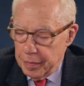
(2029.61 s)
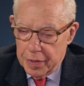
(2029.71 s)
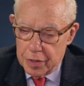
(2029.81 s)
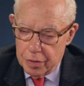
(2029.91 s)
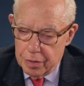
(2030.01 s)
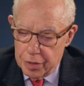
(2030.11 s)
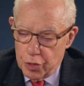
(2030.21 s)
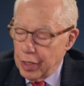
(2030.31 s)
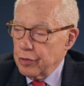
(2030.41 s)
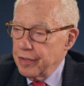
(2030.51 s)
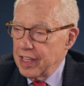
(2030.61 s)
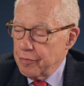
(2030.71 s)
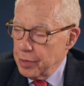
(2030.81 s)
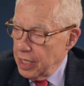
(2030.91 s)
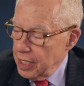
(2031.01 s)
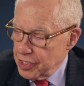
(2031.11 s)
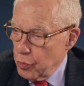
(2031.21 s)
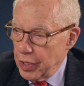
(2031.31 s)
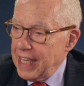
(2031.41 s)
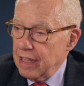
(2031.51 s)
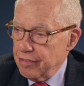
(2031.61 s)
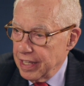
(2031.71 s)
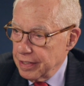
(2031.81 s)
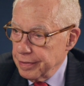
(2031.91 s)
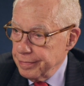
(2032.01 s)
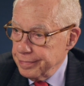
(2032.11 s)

The, the director of the FBI said we can't vet.